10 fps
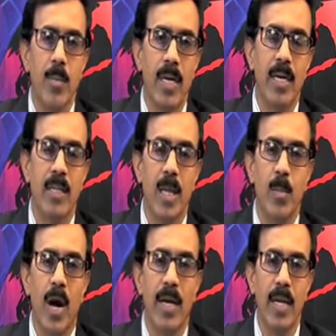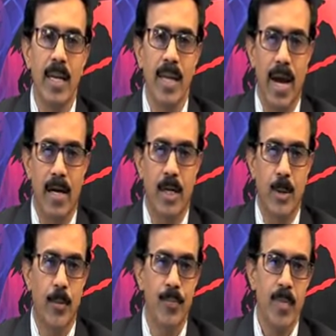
making them highly reactive.